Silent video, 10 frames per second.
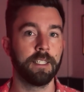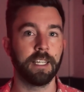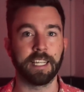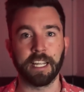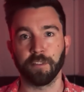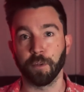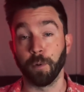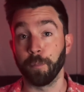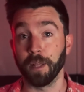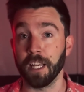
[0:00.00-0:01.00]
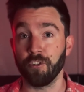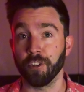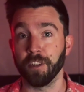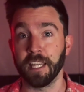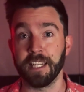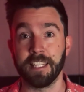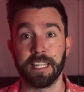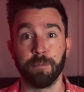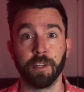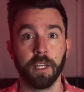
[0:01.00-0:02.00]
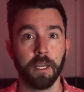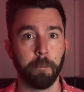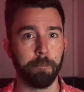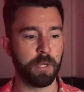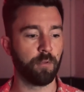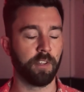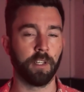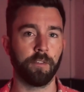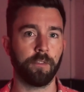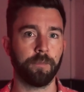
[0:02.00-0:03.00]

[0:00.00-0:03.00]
against a population they deemed mutinous.